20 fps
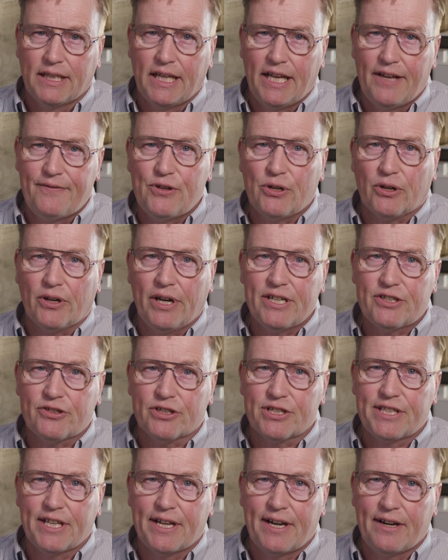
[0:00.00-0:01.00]
If you're
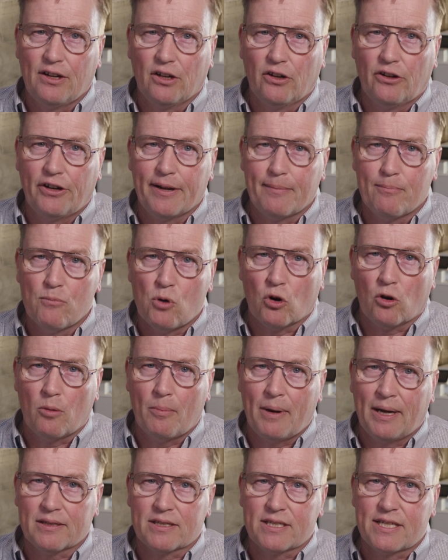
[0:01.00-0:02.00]
interested in learning more
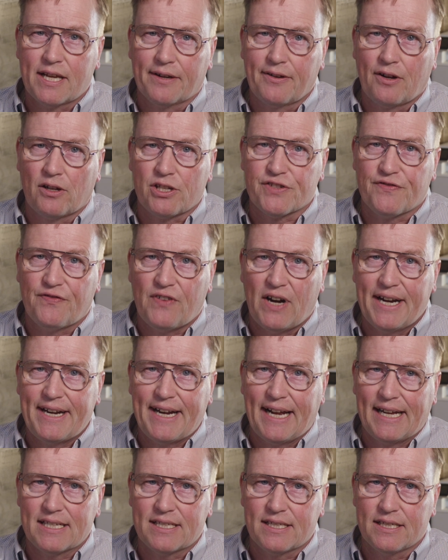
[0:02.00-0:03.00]
about Signal's
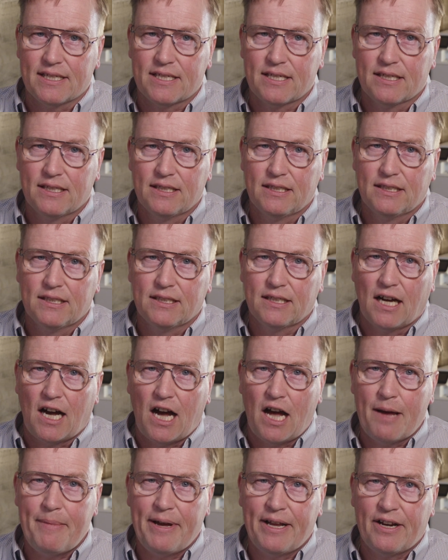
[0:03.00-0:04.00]
finances,
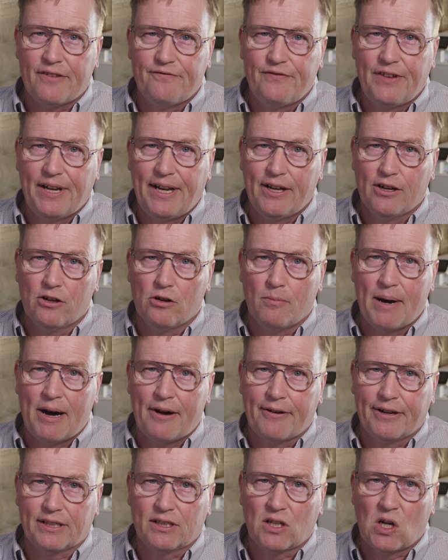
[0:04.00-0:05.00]
I made a video
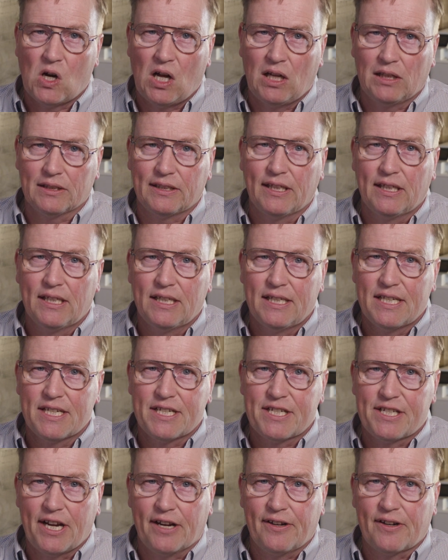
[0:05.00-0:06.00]
about it called
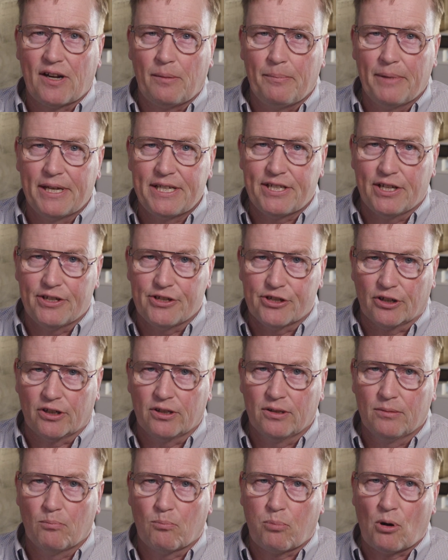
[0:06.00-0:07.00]
Signal Messenger,
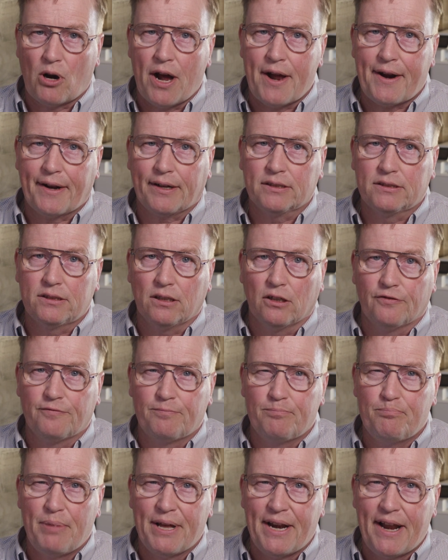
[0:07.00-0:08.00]
Product of
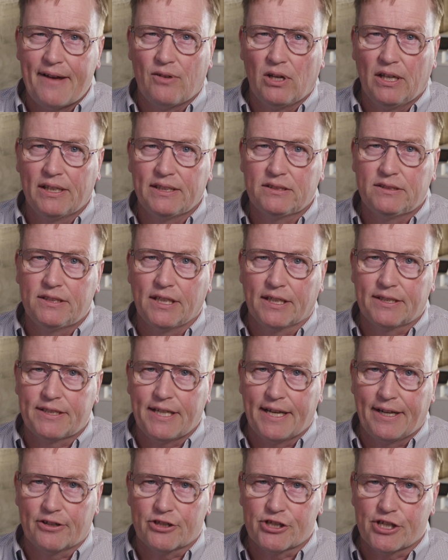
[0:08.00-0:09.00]
Benevolent
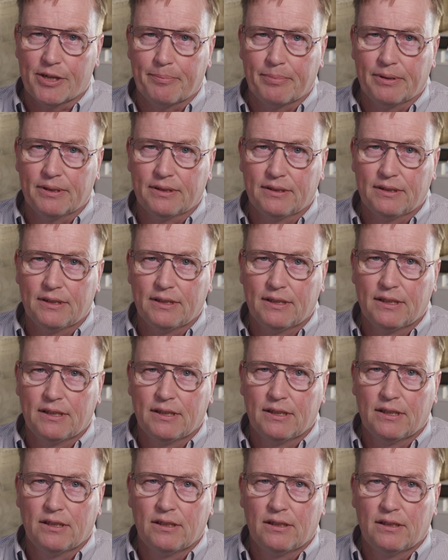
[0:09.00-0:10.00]
Dictatorship.
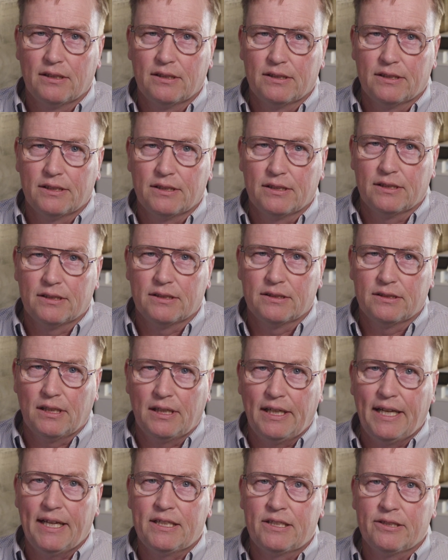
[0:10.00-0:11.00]
The
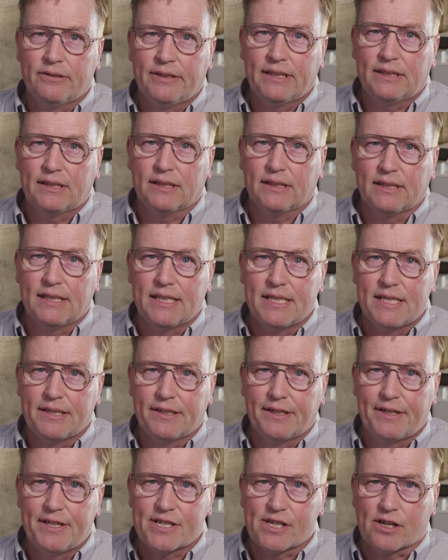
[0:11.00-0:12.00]
link to it is in
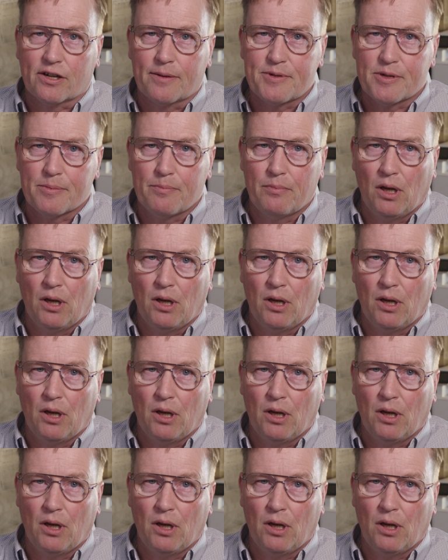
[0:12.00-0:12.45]
the description